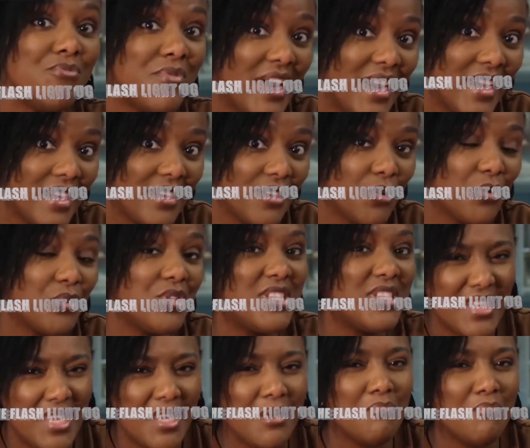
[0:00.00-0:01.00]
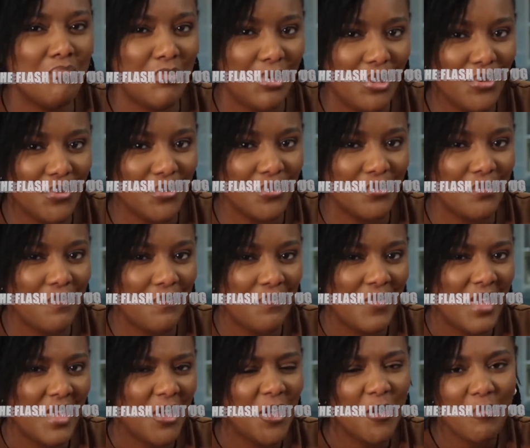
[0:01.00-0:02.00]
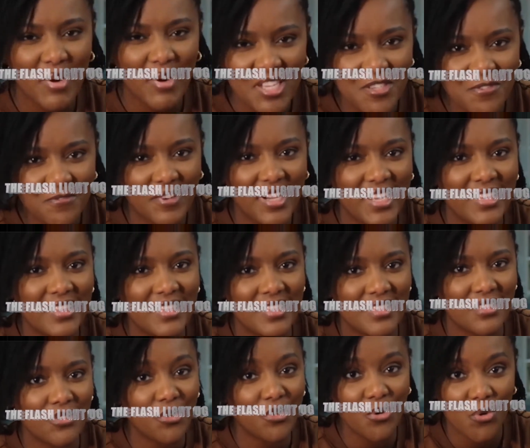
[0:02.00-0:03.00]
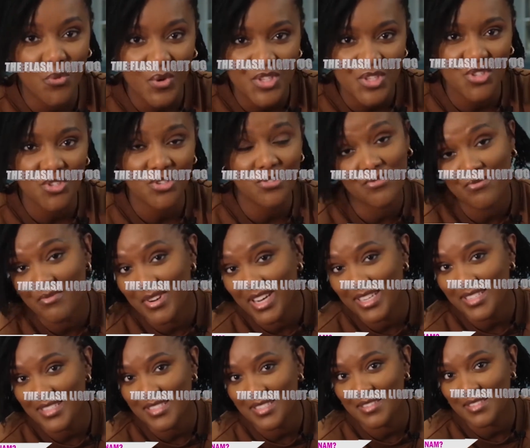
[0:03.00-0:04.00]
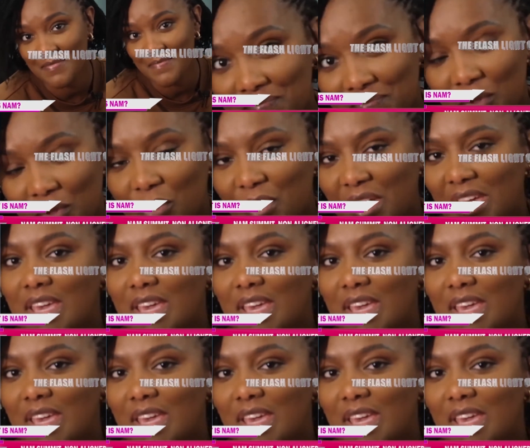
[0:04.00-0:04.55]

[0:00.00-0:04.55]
red or team blue, you might find that an odd question, right? Okay,